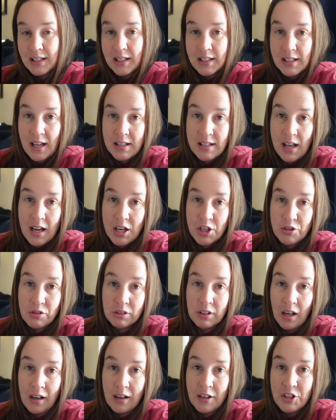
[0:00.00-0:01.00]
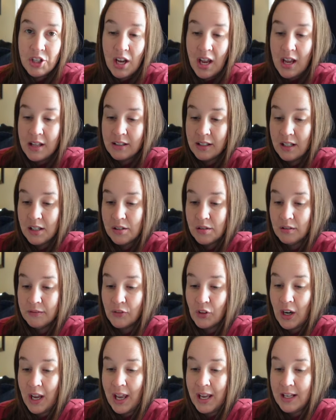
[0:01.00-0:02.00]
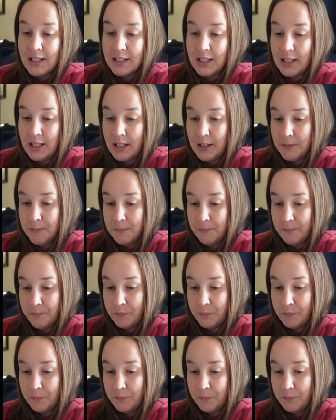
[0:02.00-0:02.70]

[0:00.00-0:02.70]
in a size extra large, and these sold for $18.